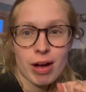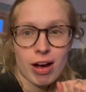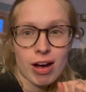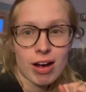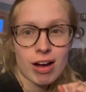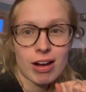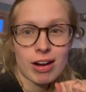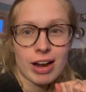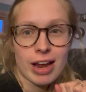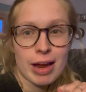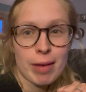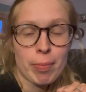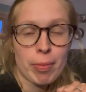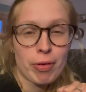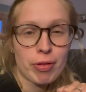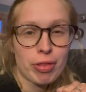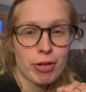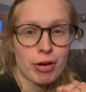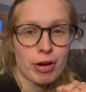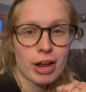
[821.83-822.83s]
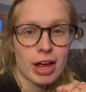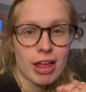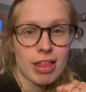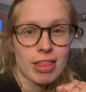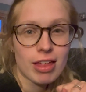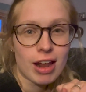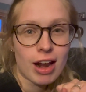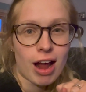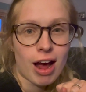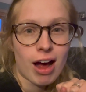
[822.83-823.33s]
on April 30th
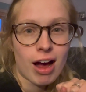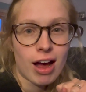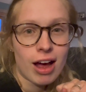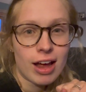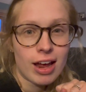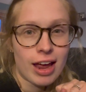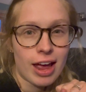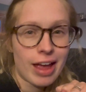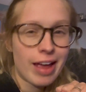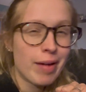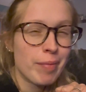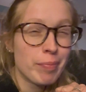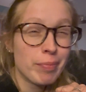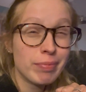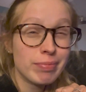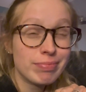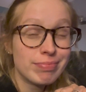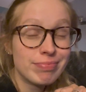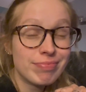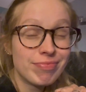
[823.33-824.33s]
and I am